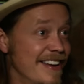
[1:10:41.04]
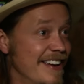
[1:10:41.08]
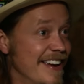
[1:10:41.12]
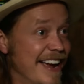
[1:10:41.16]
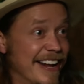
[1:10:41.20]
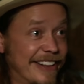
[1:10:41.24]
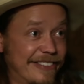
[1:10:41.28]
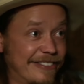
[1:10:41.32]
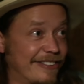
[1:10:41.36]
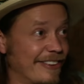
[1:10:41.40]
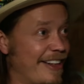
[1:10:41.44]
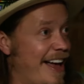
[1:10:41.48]

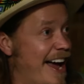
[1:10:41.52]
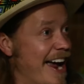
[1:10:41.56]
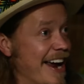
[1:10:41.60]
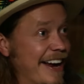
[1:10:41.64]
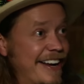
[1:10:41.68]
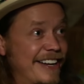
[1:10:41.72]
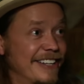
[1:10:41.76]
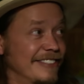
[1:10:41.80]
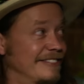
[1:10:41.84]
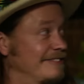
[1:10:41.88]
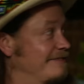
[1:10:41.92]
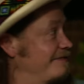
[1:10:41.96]
It's like,
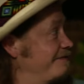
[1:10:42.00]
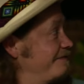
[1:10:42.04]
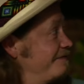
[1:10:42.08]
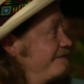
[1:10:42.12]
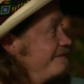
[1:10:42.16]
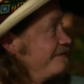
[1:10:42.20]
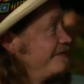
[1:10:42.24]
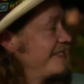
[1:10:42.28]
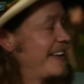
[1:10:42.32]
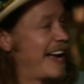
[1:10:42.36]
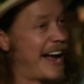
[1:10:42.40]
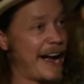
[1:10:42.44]

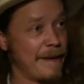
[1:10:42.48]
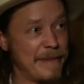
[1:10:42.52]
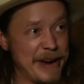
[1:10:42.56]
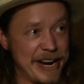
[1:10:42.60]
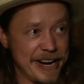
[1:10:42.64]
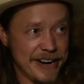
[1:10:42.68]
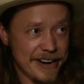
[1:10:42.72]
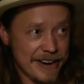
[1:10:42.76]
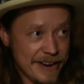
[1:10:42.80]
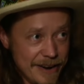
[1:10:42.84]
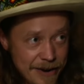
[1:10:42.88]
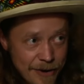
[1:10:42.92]
I
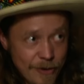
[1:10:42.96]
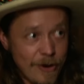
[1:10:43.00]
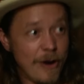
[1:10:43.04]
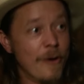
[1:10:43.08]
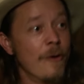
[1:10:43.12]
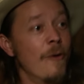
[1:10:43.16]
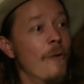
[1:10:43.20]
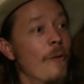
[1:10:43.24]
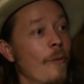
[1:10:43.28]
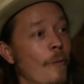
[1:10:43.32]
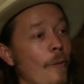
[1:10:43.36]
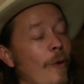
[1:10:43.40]
mean,
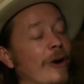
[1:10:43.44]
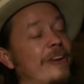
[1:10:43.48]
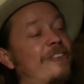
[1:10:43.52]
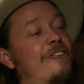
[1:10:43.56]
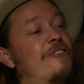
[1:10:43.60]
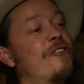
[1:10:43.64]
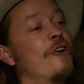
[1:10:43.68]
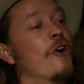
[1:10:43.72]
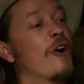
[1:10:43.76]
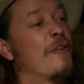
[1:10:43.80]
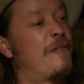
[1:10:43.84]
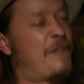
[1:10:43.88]

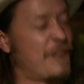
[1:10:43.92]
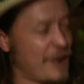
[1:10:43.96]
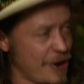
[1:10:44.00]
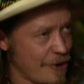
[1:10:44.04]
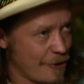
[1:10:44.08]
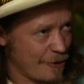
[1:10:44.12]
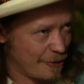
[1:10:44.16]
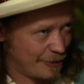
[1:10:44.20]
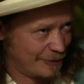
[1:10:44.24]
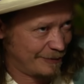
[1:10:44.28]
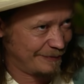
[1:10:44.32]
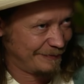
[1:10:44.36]
what's your
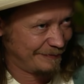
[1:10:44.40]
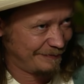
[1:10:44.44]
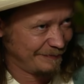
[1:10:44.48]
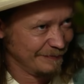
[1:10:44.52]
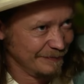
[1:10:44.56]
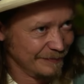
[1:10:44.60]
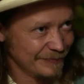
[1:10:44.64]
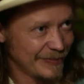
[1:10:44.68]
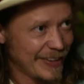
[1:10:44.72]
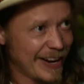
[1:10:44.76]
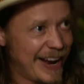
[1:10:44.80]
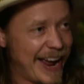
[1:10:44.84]
view?
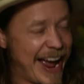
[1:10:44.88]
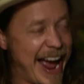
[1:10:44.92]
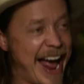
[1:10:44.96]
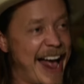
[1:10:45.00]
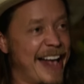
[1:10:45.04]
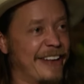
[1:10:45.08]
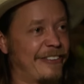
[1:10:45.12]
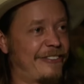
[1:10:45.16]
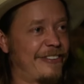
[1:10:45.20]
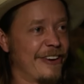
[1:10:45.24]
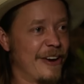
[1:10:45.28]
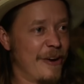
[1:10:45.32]

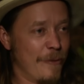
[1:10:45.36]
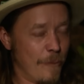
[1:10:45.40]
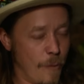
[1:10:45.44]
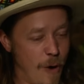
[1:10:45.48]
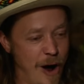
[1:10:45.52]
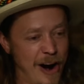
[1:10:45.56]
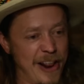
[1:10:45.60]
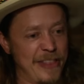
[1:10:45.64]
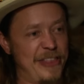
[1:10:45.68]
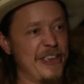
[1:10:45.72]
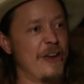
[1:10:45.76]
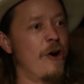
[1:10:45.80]
As
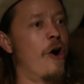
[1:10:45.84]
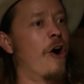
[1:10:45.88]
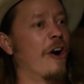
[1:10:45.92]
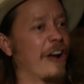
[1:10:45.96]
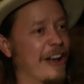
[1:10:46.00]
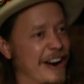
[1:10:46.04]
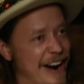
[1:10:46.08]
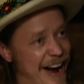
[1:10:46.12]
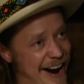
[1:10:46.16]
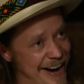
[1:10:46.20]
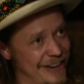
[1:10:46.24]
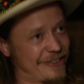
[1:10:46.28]
one of the
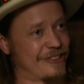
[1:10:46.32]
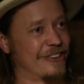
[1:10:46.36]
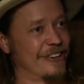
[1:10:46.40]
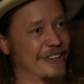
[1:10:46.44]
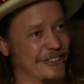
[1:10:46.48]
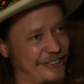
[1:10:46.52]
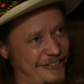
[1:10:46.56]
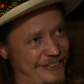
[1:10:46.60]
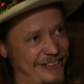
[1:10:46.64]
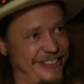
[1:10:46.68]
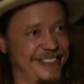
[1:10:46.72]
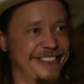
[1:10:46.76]

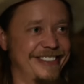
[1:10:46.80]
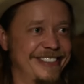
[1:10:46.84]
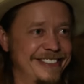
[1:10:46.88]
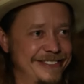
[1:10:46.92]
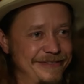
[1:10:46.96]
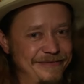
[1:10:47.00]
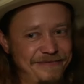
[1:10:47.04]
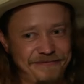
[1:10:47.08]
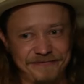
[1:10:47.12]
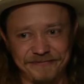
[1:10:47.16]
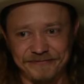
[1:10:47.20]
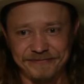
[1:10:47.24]
organizers
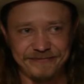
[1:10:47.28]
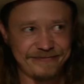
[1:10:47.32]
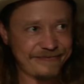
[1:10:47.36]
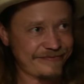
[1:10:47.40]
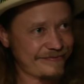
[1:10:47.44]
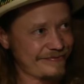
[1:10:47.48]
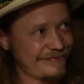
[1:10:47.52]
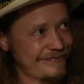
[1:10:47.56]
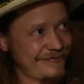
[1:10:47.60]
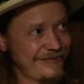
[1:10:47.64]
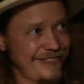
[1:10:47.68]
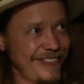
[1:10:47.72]

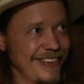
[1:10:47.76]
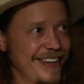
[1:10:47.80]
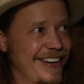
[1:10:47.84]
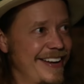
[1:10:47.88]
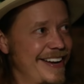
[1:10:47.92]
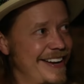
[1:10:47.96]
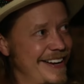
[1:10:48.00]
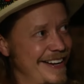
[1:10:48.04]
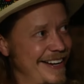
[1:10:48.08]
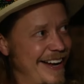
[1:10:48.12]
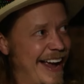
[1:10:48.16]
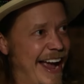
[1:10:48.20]

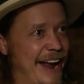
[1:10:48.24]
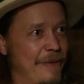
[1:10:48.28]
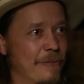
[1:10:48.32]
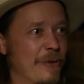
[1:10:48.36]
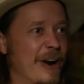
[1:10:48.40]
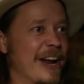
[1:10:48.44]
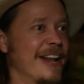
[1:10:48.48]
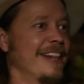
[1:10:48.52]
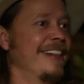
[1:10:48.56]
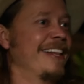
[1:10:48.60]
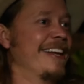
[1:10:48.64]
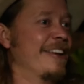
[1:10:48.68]
and
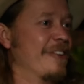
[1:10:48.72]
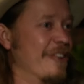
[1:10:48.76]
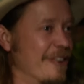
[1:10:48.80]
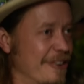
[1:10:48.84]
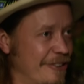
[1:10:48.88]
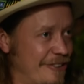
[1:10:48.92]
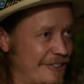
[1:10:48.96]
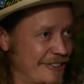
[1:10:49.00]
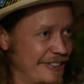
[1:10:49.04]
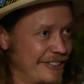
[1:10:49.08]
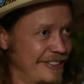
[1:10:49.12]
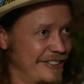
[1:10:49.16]

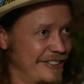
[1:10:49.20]
ringleaders,